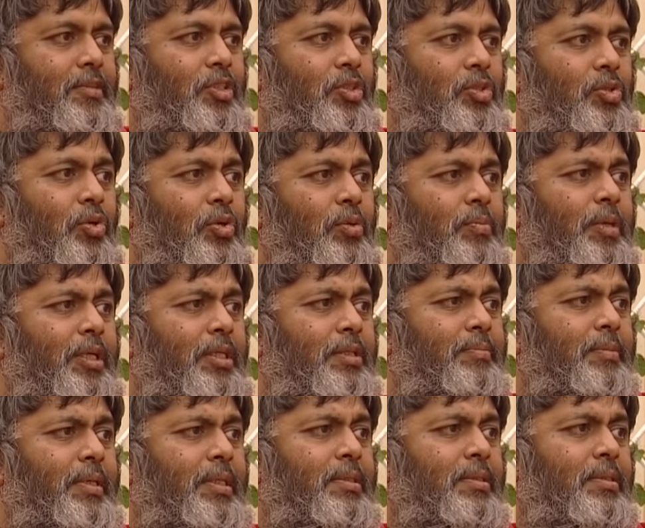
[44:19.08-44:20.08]
Soul
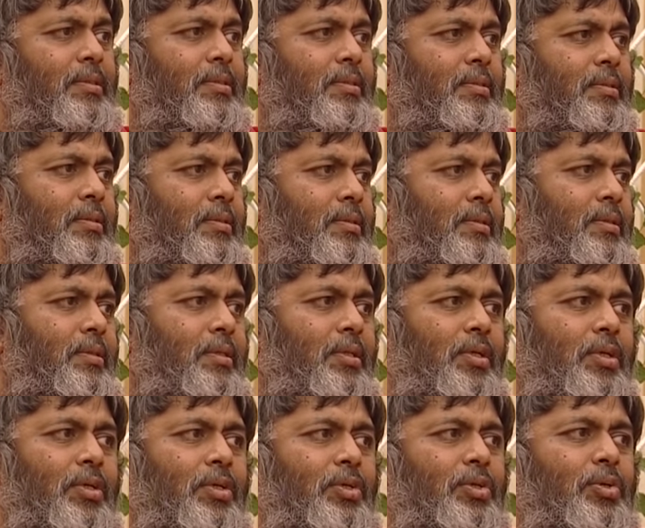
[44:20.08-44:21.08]
mate means
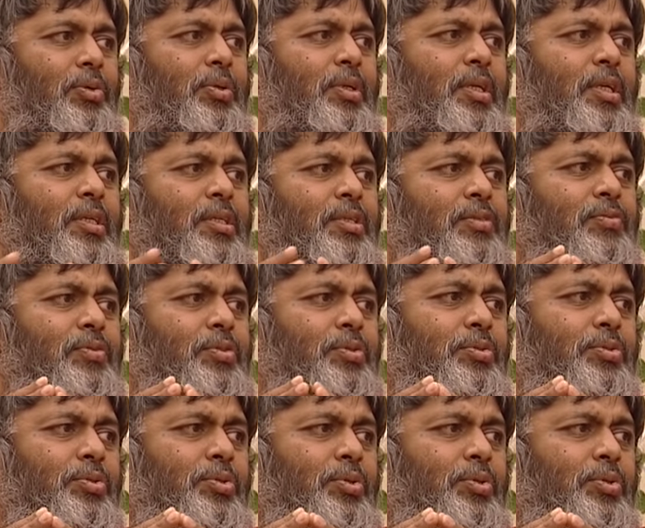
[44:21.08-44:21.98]
union of two